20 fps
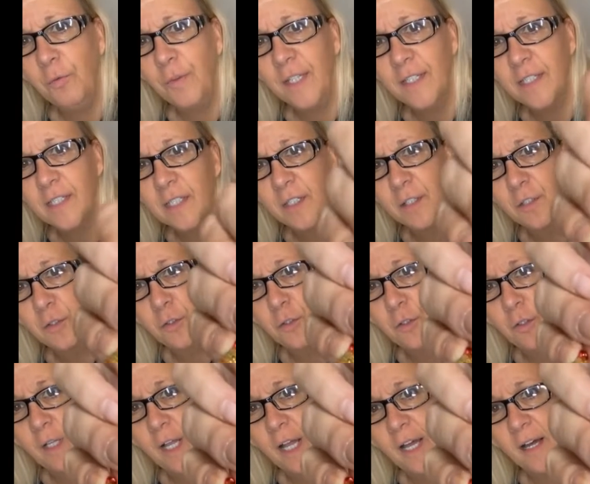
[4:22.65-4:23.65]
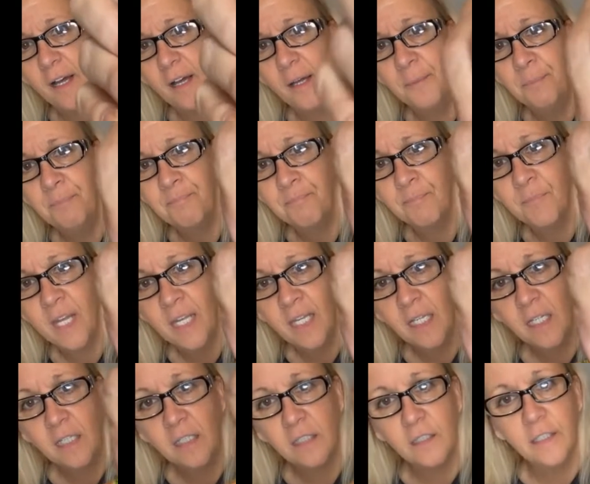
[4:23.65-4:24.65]
These little
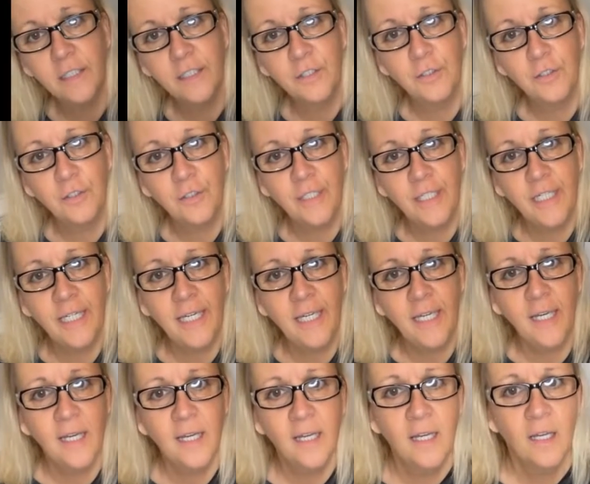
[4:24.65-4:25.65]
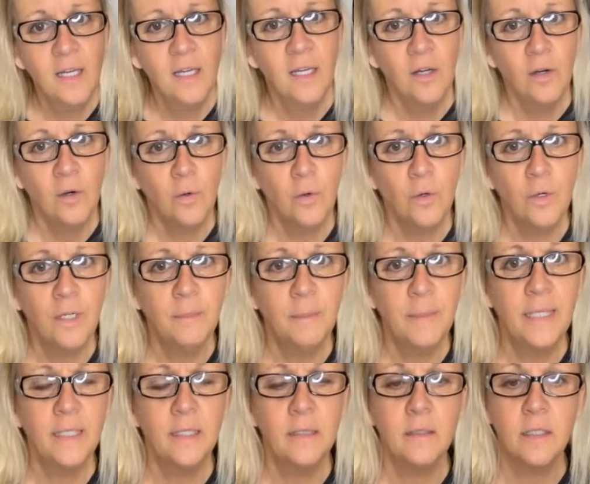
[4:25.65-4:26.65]
glittery
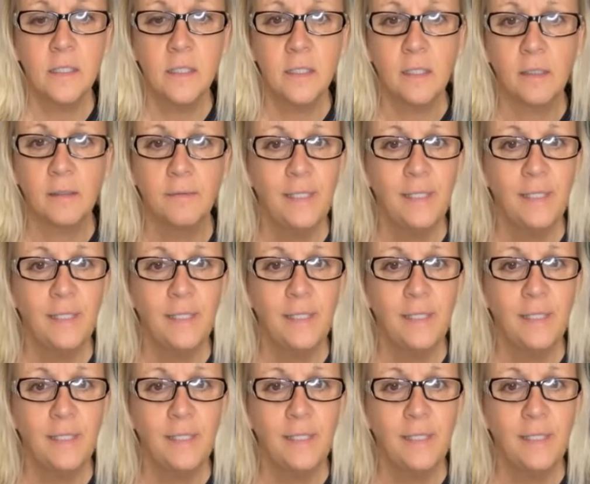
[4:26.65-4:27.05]
ornaments.